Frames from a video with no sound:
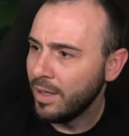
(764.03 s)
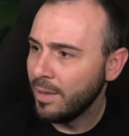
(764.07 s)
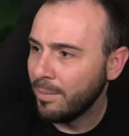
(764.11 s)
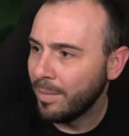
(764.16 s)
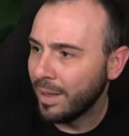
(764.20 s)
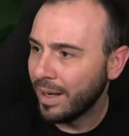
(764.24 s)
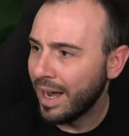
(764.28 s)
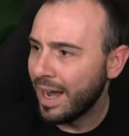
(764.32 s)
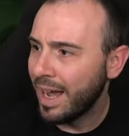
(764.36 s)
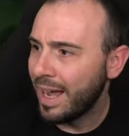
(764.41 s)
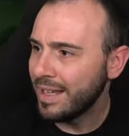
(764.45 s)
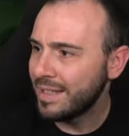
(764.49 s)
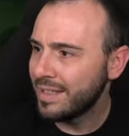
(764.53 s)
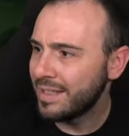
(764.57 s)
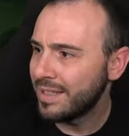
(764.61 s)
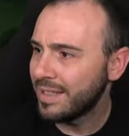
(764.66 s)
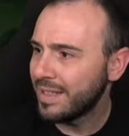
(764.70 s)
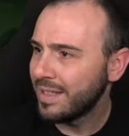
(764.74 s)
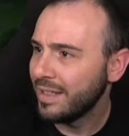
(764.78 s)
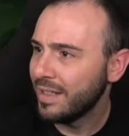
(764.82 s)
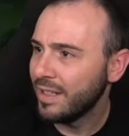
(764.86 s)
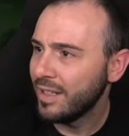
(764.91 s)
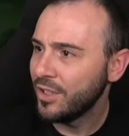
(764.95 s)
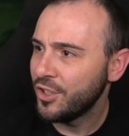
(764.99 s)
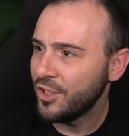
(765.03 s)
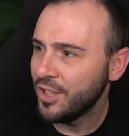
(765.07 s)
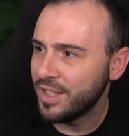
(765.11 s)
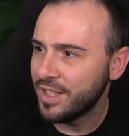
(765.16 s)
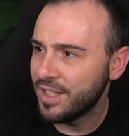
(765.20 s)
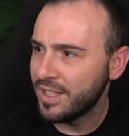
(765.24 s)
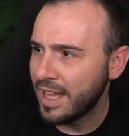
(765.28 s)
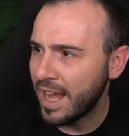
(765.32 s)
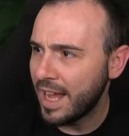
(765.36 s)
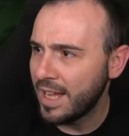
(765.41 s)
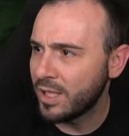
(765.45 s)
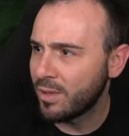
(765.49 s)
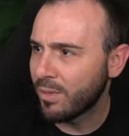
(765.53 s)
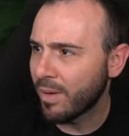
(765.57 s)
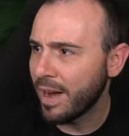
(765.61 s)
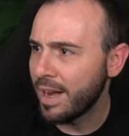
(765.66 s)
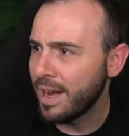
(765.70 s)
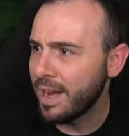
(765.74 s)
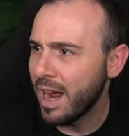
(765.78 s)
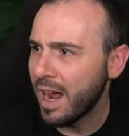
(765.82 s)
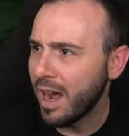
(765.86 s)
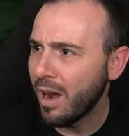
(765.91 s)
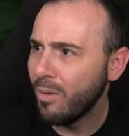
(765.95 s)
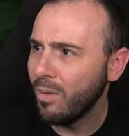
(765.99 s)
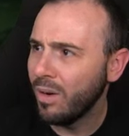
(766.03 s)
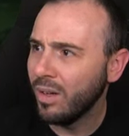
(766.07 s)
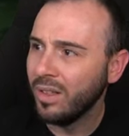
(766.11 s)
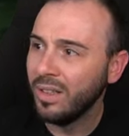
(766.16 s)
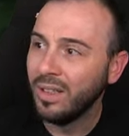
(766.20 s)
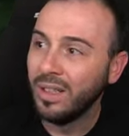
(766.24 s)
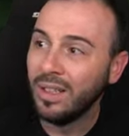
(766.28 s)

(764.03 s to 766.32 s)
But as she stands right now,